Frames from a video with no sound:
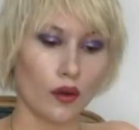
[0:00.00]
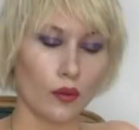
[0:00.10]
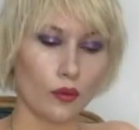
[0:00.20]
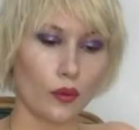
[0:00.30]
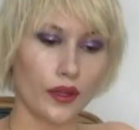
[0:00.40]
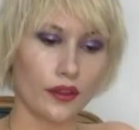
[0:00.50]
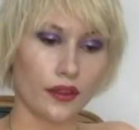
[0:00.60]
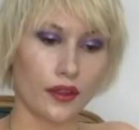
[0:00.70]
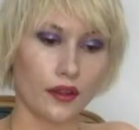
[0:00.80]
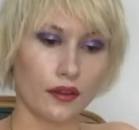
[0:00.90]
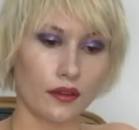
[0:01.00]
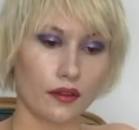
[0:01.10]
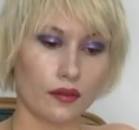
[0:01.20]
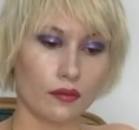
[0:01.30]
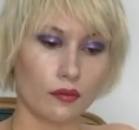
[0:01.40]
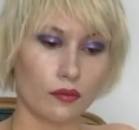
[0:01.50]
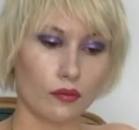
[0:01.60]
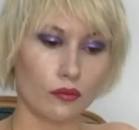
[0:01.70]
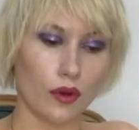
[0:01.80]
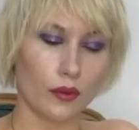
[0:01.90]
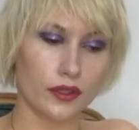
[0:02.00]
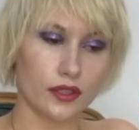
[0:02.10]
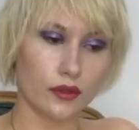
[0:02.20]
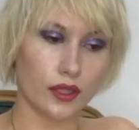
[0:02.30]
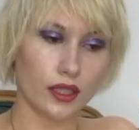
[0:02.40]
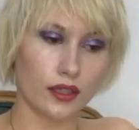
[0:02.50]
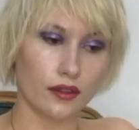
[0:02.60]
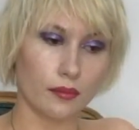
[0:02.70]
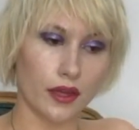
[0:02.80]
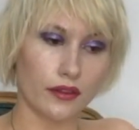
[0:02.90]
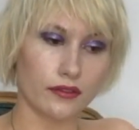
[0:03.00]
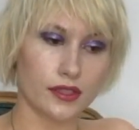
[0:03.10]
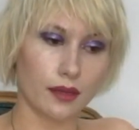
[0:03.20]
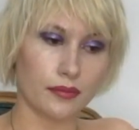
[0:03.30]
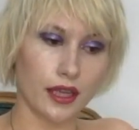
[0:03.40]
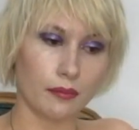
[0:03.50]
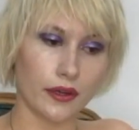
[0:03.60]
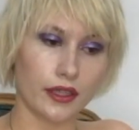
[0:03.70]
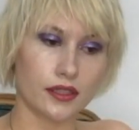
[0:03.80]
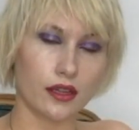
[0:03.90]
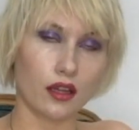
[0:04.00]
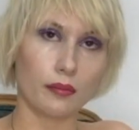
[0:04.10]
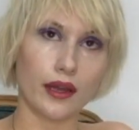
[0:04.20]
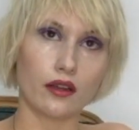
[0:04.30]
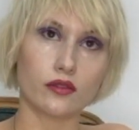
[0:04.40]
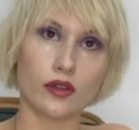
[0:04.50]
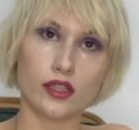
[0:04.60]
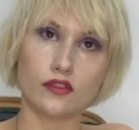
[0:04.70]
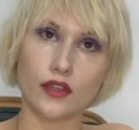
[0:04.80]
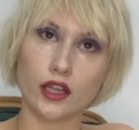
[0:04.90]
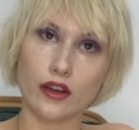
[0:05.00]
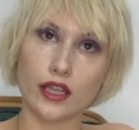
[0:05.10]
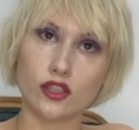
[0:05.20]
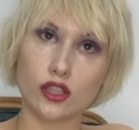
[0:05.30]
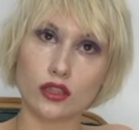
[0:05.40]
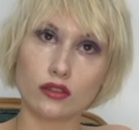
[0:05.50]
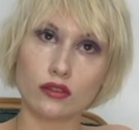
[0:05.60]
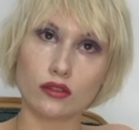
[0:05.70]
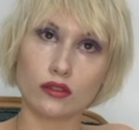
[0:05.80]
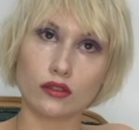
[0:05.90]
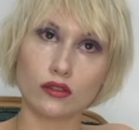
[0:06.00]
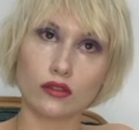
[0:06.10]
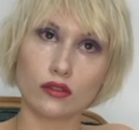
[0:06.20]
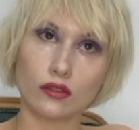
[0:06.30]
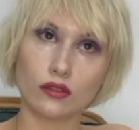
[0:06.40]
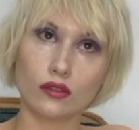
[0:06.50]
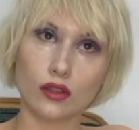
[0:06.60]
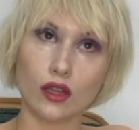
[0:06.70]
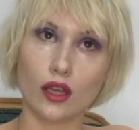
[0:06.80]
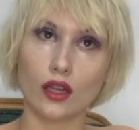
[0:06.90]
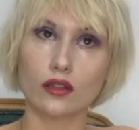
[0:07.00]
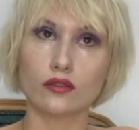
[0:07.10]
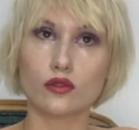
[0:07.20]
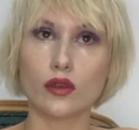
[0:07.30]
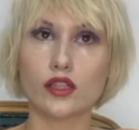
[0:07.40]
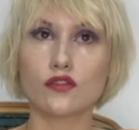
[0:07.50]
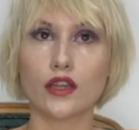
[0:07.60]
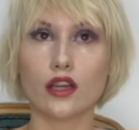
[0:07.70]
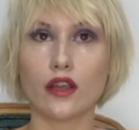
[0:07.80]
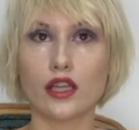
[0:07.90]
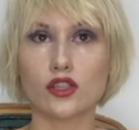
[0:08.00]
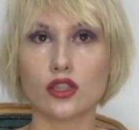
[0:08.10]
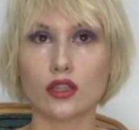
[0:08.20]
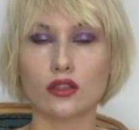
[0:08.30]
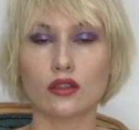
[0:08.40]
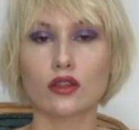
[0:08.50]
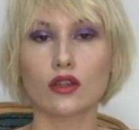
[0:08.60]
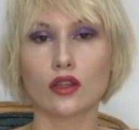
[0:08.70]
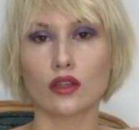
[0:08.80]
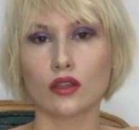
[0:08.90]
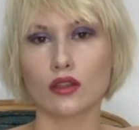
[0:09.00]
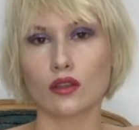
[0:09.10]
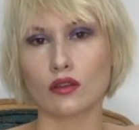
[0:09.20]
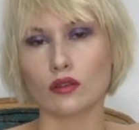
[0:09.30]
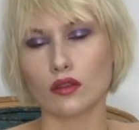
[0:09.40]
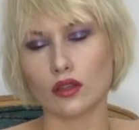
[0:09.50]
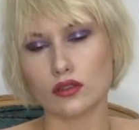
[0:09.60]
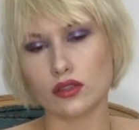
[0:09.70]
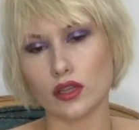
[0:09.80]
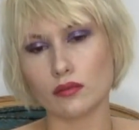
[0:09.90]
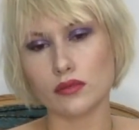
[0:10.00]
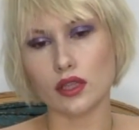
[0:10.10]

with what we're doing in the month of September, it's all about transfiguration. And transfiguration, in terms